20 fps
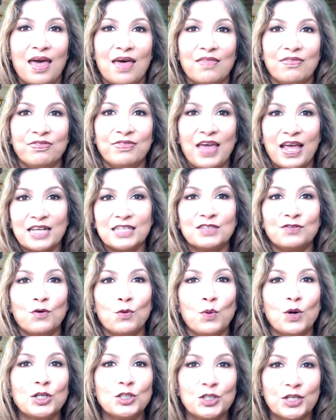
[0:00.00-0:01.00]
Thanks for
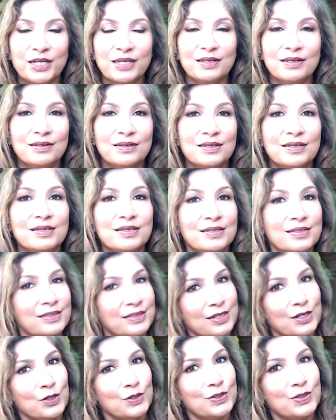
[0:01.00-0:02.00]
watching.
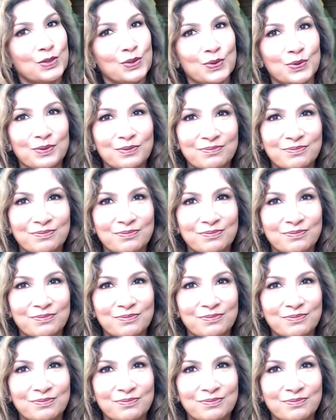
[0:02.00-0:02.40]
See you soon.